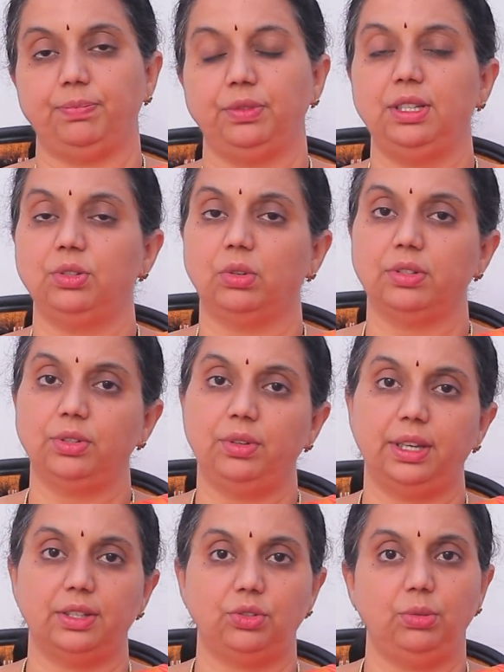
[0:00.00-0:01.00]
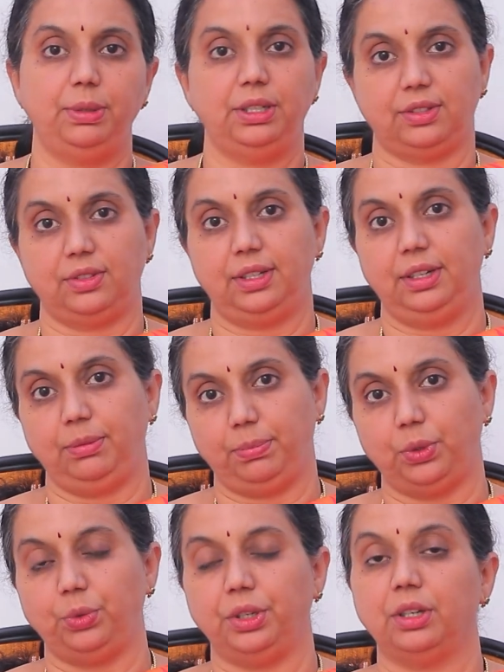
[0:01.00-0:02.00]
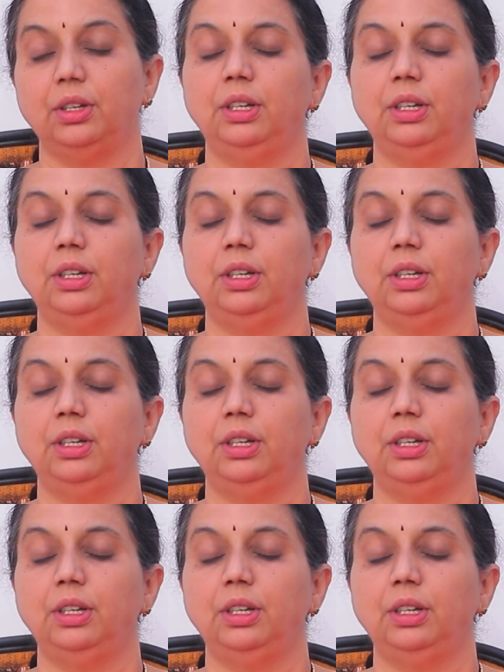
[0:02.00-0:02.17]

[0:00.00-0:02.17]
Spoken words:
This also has to be tested and proved.